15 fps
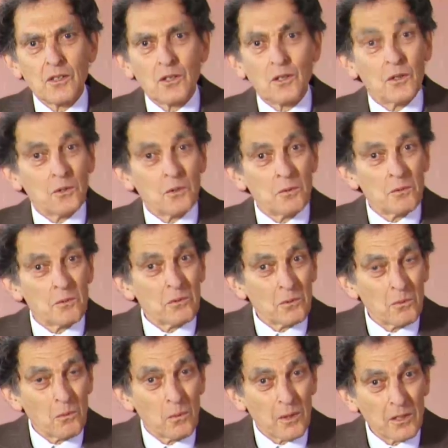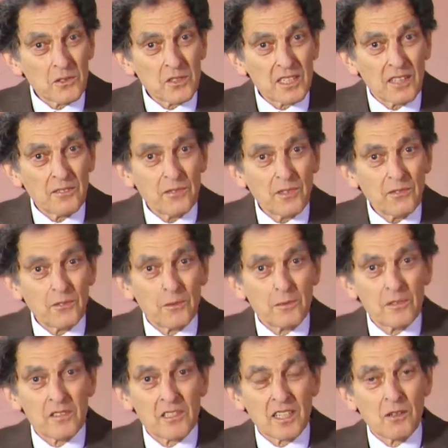who will suffer from
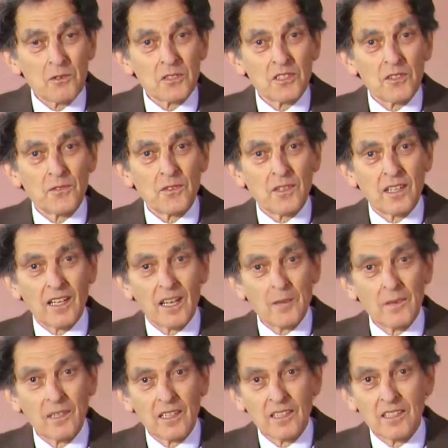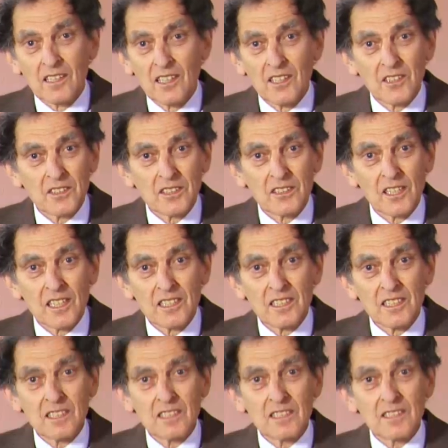the results of climate and earth
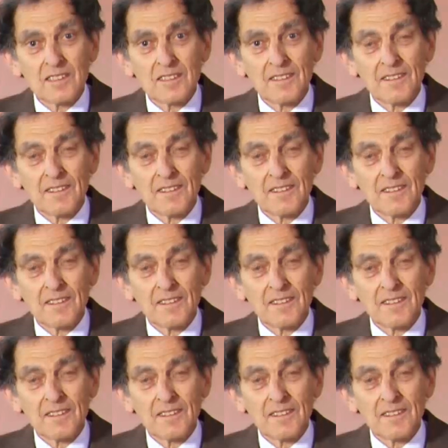crisis?